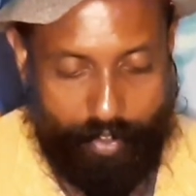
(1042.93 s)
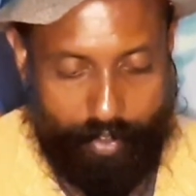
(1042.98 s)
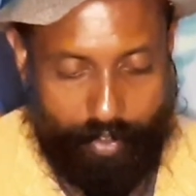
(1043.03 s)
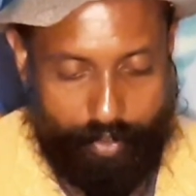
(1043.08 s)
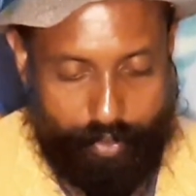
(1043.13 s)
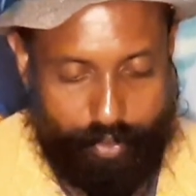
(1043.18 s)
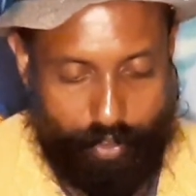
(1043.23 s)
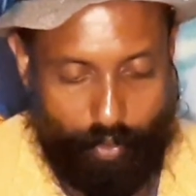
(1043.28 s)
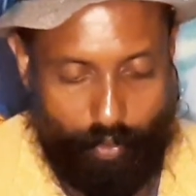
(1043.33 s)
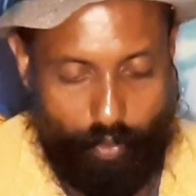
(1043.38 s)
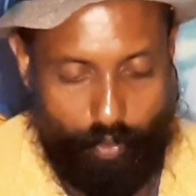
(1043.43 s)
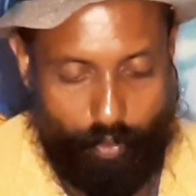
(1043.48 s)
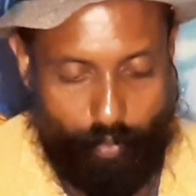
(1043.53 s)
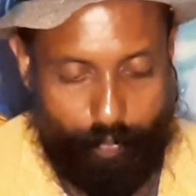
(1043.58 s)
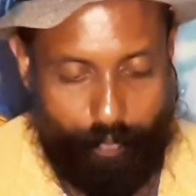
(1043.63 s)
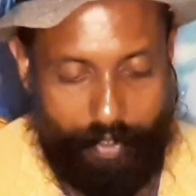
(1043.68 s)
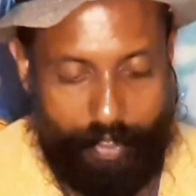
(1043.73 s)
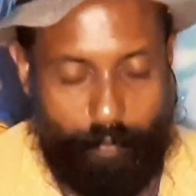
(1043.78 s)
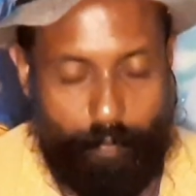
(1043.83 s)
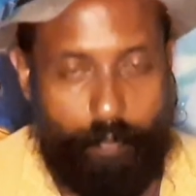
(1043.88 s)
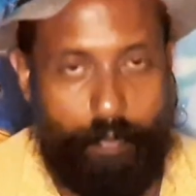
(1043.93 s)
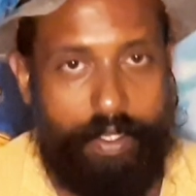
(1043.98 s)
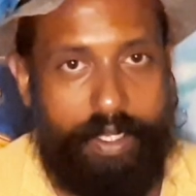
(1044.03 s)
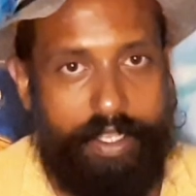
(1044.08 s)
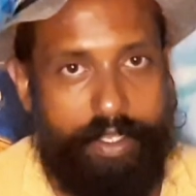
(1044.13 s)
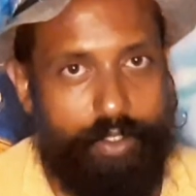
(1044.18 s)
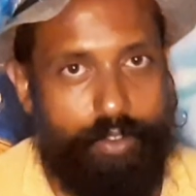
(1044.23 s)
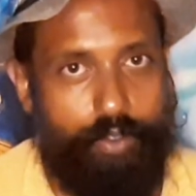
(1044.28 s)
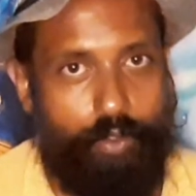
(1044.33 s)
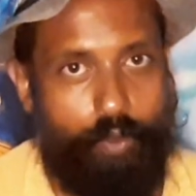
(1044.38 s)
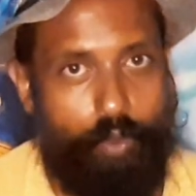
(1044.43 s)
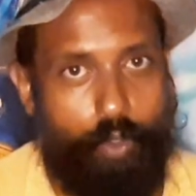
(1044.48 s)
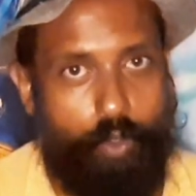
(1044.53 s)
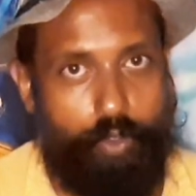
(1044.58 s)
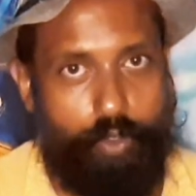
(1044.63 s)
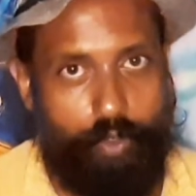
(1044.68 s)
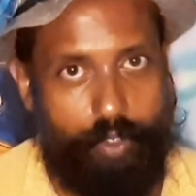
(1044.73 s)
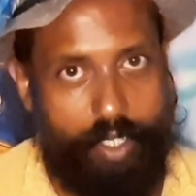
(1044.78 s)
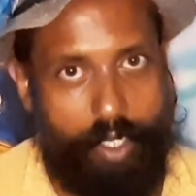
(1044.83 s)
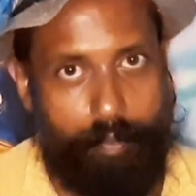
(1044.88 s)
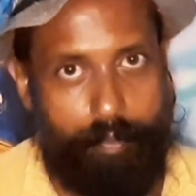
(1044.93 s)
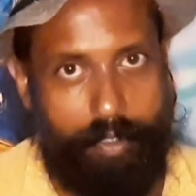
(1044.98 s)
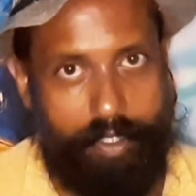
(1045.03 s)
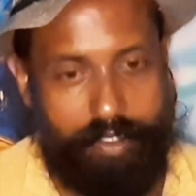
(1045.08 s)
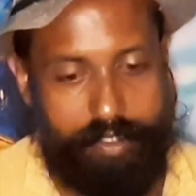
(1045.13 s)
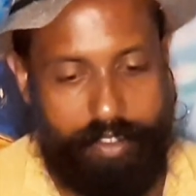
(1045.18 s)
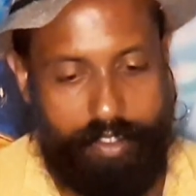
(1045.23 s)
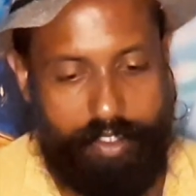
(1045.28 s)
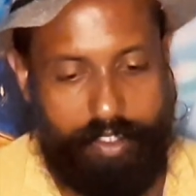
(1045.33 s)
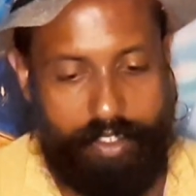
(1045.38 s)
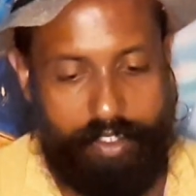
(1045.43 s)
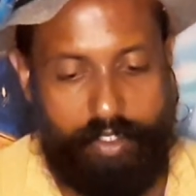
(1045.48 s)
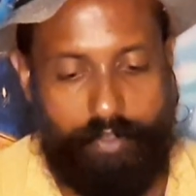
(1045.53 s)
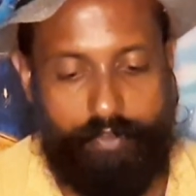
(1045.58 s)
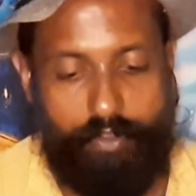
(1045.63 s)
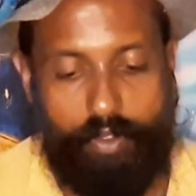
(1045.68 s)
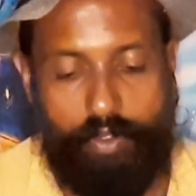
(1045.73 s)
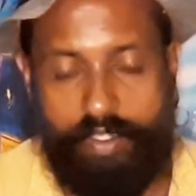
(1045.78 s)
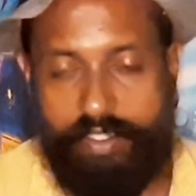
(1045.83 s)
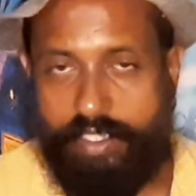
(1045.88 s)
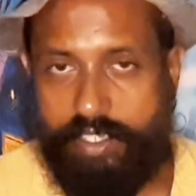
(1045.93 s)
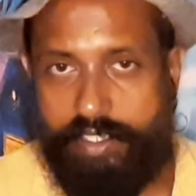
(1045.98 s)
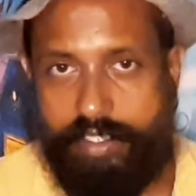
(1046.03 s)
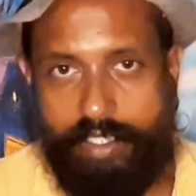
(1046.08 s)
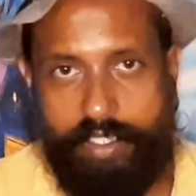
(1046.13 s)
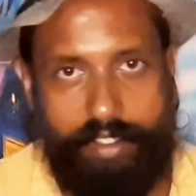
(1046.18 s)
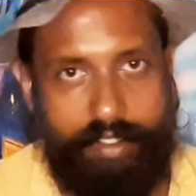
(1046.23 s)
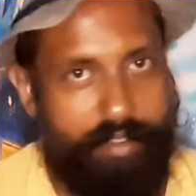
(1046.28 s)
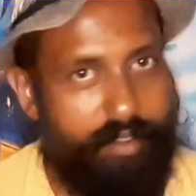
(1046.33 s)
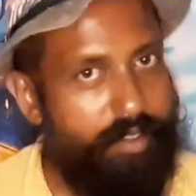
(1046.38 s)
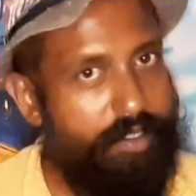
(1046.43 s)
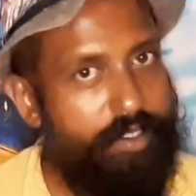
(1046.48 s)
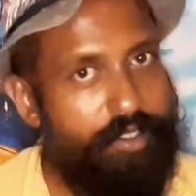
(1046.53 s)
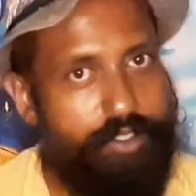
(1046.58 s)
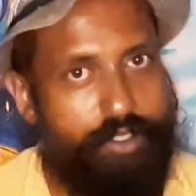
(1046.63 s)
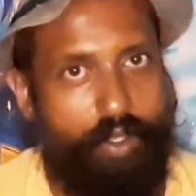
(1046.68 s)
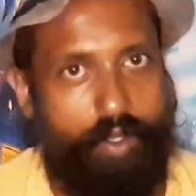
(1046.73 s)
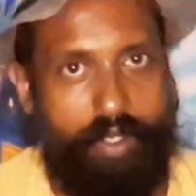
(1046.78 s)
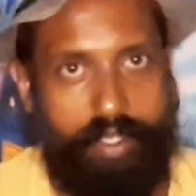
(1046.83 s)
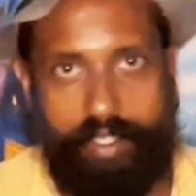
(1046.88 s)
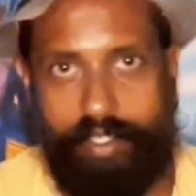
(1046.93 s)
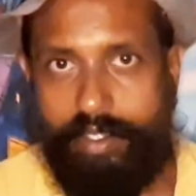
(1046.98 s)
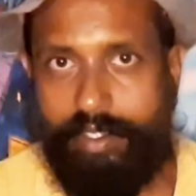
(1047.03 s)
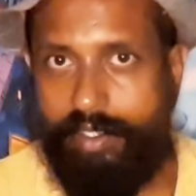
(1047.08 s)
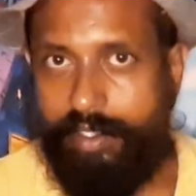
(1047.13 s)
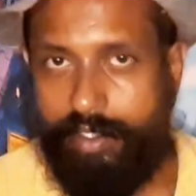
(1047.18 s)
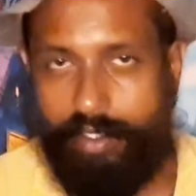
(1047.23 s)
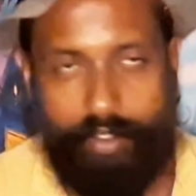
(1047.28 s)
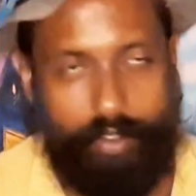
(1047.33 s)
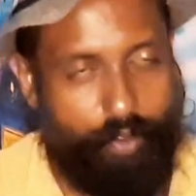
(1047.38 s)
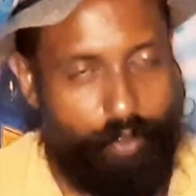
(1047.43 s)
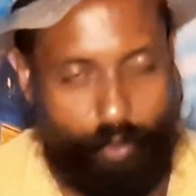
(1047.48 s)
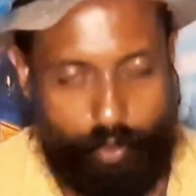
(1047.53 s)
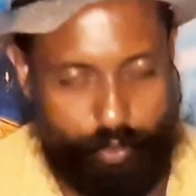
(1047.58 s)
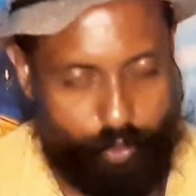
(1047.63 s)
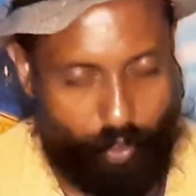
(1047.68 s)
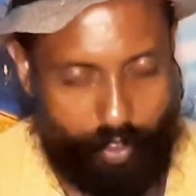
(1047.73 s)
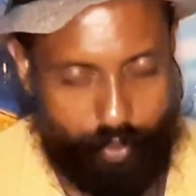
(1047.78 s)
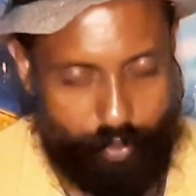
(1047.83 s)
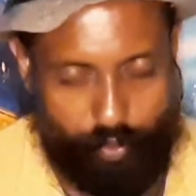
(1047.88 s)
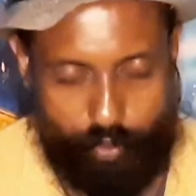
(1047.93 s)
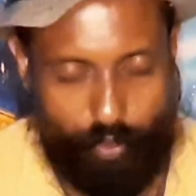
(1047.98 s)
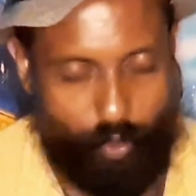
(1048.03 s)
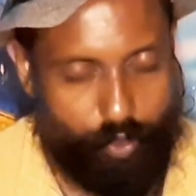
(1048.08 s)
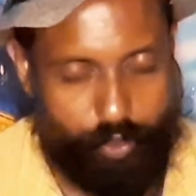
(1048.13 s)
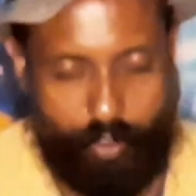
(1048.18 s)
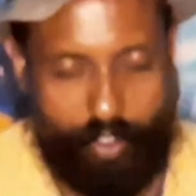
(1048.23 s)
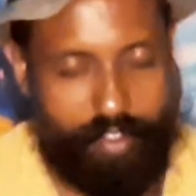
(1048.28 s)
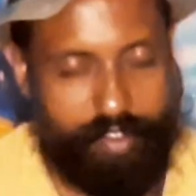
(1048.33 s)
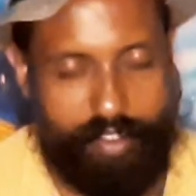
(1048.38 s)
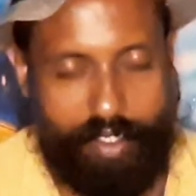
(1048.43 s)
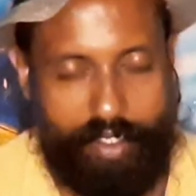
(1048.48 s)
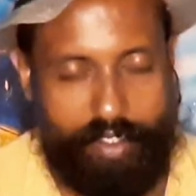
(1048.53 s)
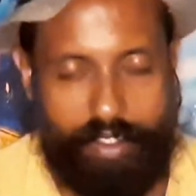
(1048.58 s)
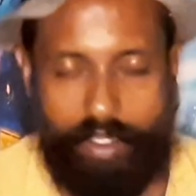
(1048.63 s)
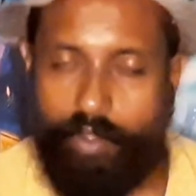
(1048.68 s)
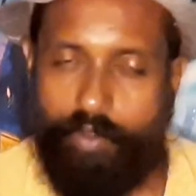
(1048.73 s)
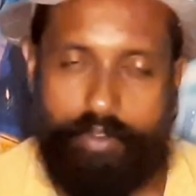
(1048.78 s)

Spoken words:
So be willing to go through that personal change. If you're resisting, sorry, no choice right now.